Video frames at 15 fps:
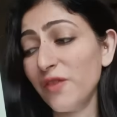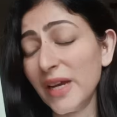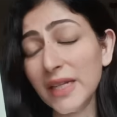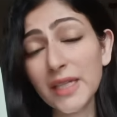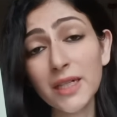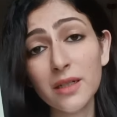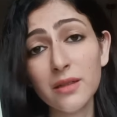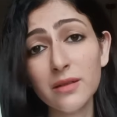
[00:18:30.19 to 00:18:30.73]

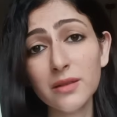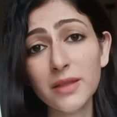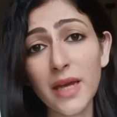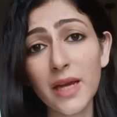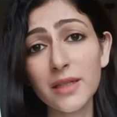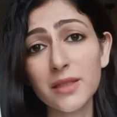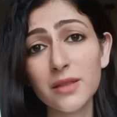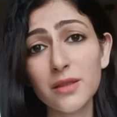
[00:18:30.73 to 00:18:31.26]
very clear
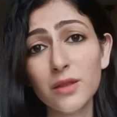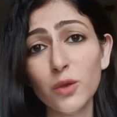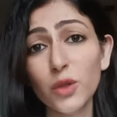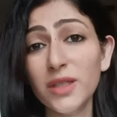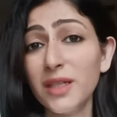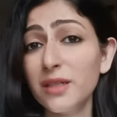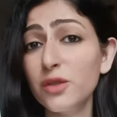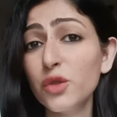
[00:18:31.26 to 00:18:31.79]
that, you know,
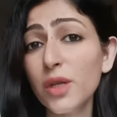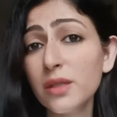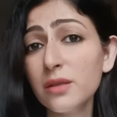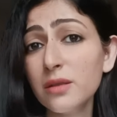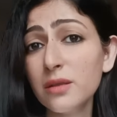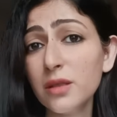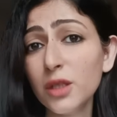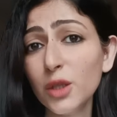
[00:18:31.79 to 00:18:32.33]
they're
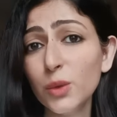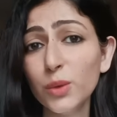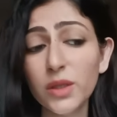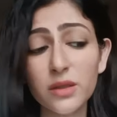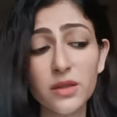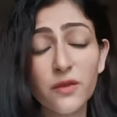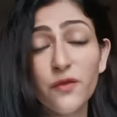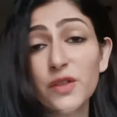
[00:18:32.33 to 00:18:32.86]
interested in you.
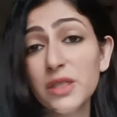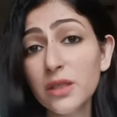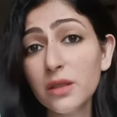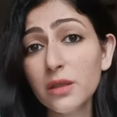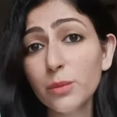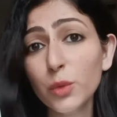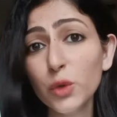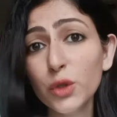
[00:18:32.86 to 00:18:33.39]
There's a
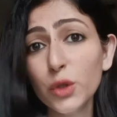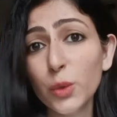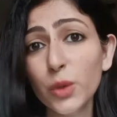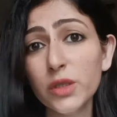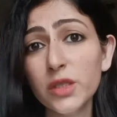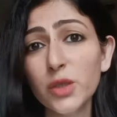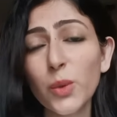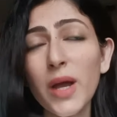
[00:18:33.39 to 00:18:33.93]
physical pull
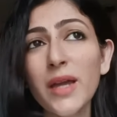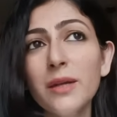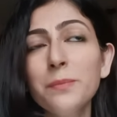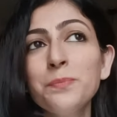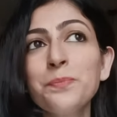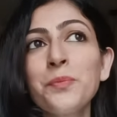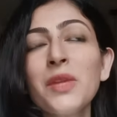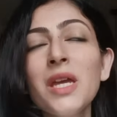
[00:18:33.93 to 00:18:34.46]
towards you.
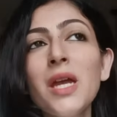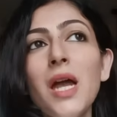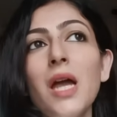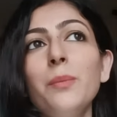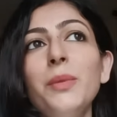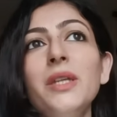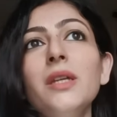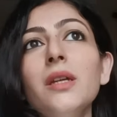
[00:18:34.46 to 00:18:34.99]

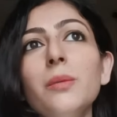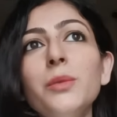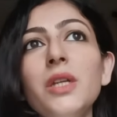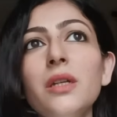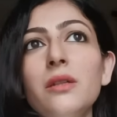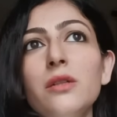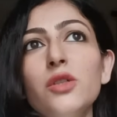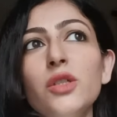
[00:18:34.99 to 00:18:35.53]
I'm picking up the
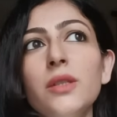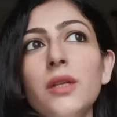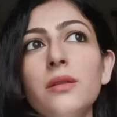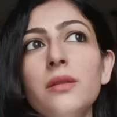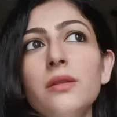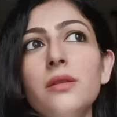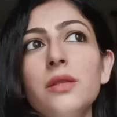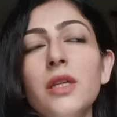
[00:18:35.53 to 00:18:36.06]
energy
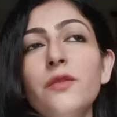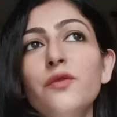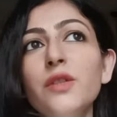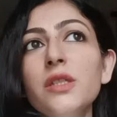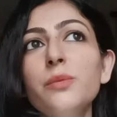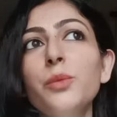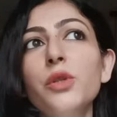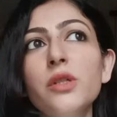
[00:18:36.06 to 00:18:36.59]
that this, if
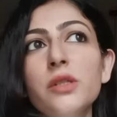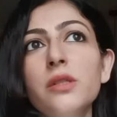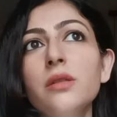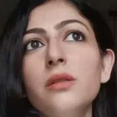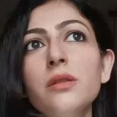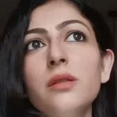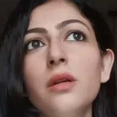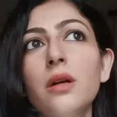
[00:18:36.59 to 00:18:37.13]
this
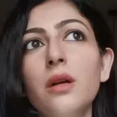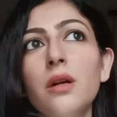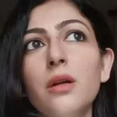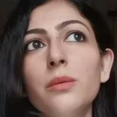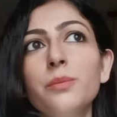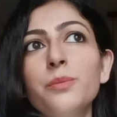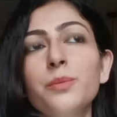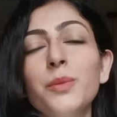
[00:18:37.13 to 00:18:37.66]
person
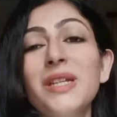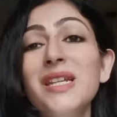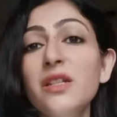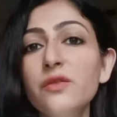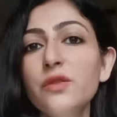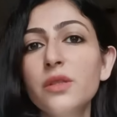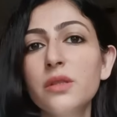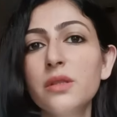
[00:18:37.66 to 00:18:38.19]

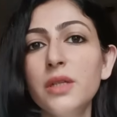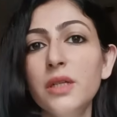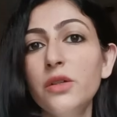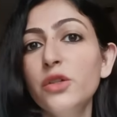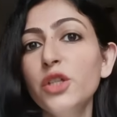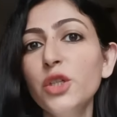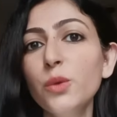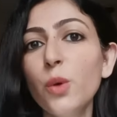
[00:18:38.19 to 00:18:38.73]
lives near
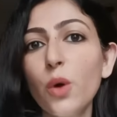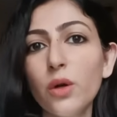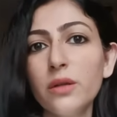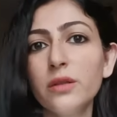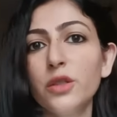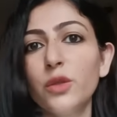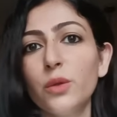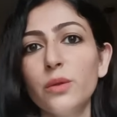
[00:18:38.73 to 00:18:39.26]
you, or,
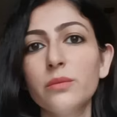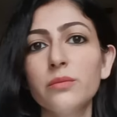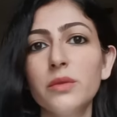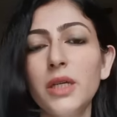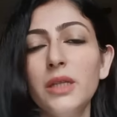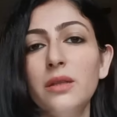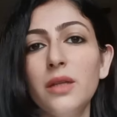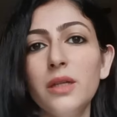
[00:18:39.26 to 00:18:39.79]
you know,
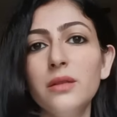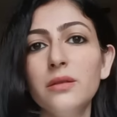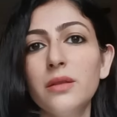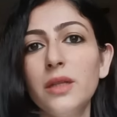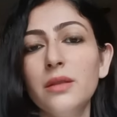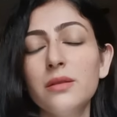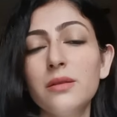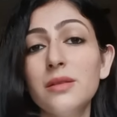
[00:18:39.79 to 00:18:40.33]

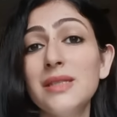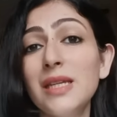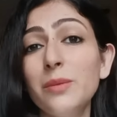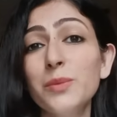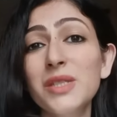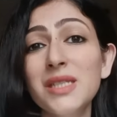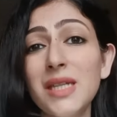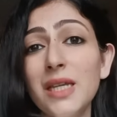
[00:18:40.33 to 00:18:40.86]
in the
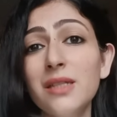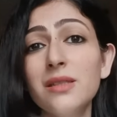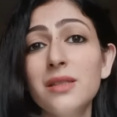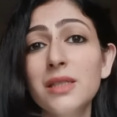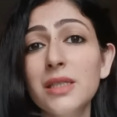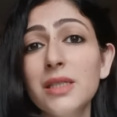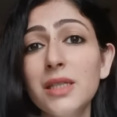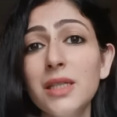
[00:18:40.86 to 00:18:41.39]
same state,
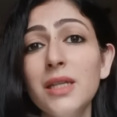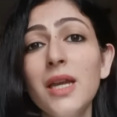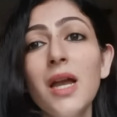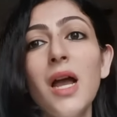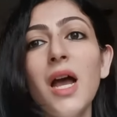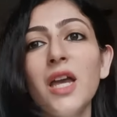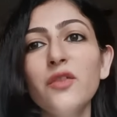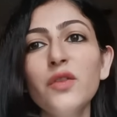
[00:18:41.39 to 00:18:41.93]
city,
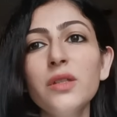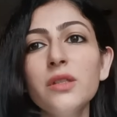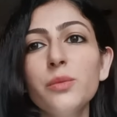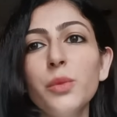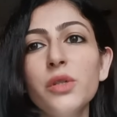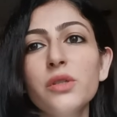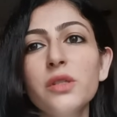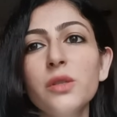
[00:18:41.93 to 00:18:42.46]
I feel this
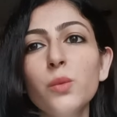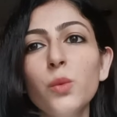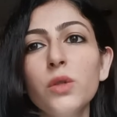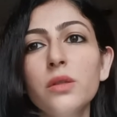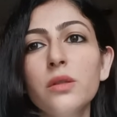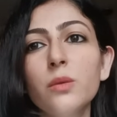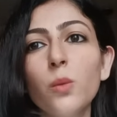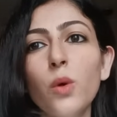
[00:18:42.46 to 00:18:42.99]
person
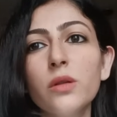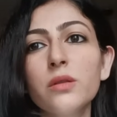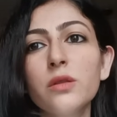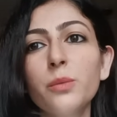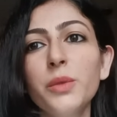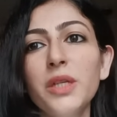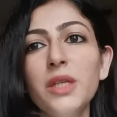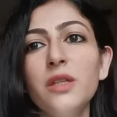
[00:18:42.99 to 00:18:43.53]
would want
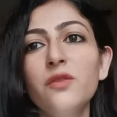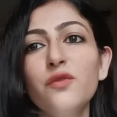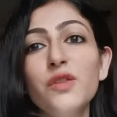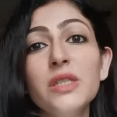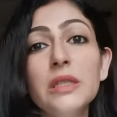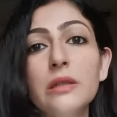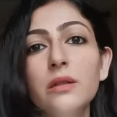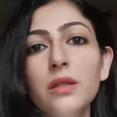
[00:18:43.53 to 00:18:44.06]
to be
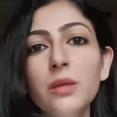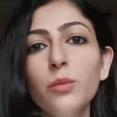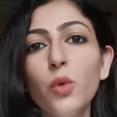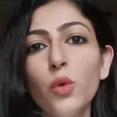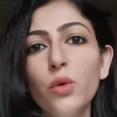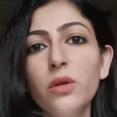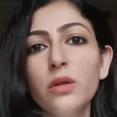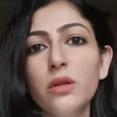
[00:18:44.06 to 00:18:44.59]
physically
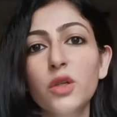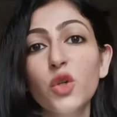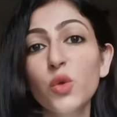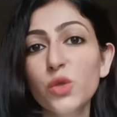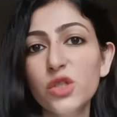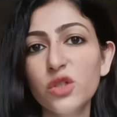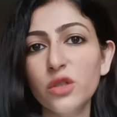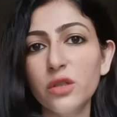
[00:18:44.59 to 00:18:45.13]
more
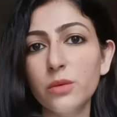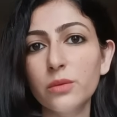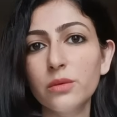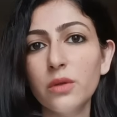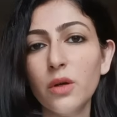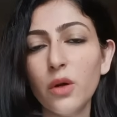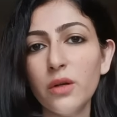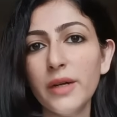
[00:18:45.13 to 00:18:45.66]
close to you.
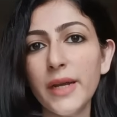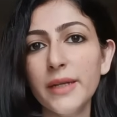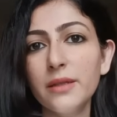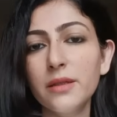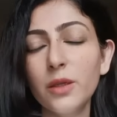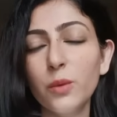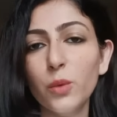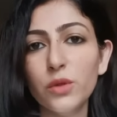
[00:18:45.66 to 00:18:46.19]
All
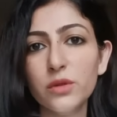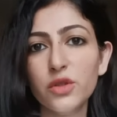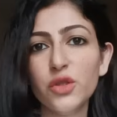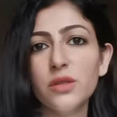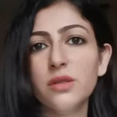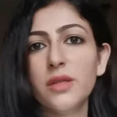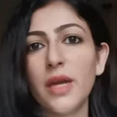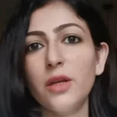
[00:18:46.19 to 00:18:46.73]
right. They would
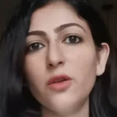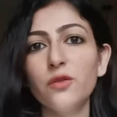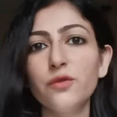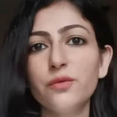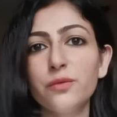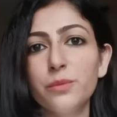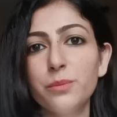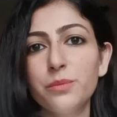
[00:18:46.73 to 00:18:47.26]
just kind of,
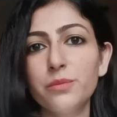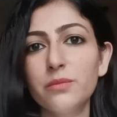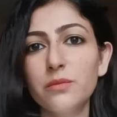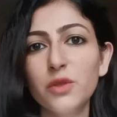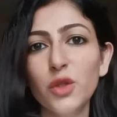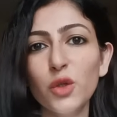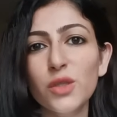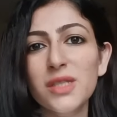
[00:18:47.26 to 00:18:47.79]

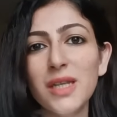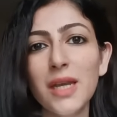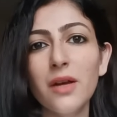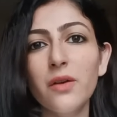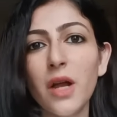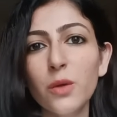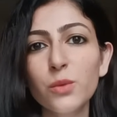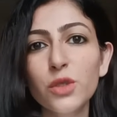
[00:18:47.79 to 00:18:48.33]
you know, stay
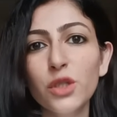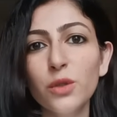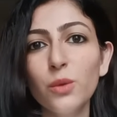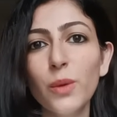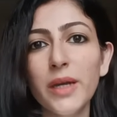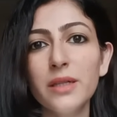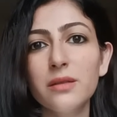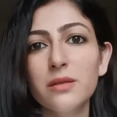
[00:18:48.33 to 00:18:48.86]
around
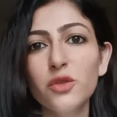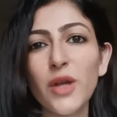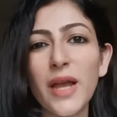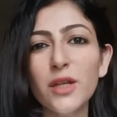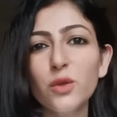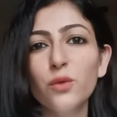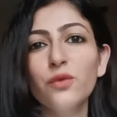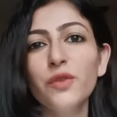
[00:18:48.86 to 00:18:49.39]
you and
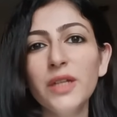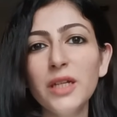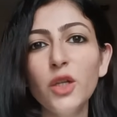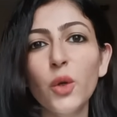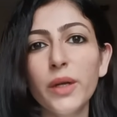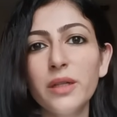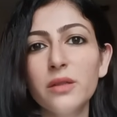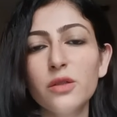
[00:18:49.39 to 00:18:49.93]
try to feed
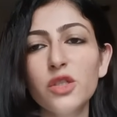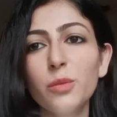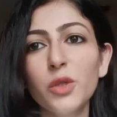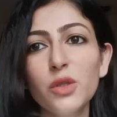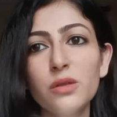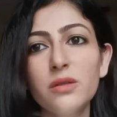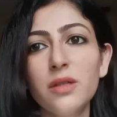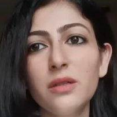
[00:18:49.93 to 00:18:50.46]
your energy,
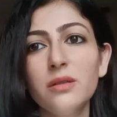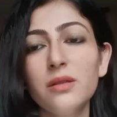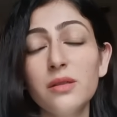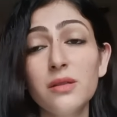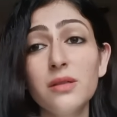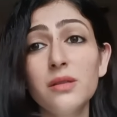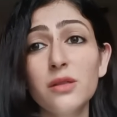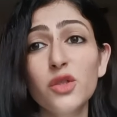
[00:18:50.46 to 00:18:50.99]
because
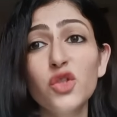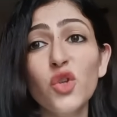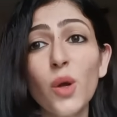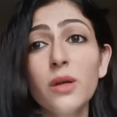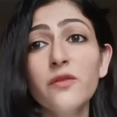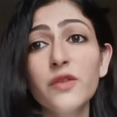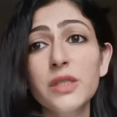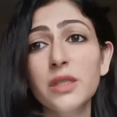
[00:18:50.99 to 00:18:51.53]
there's a
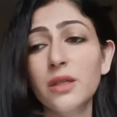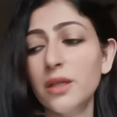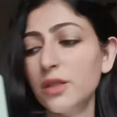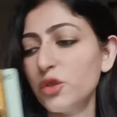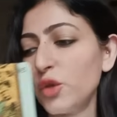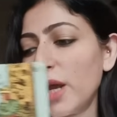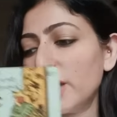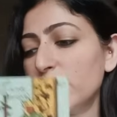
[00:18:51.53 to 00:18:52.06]
strong physical
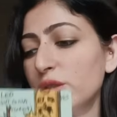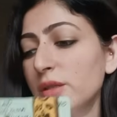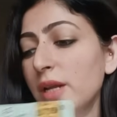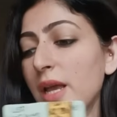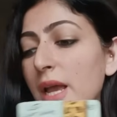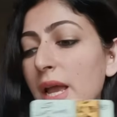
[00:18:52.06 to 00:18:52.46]
attraction.